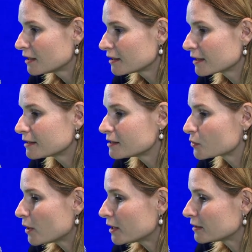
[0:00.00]
like this
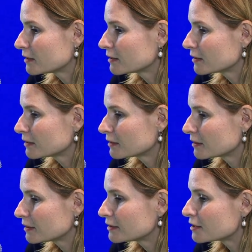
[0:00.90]
one
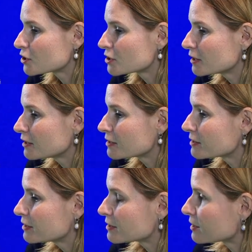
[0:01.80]
in Argentinian
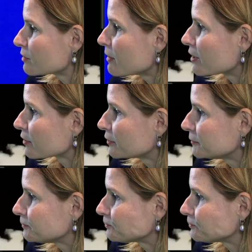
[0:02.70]
city San Marco.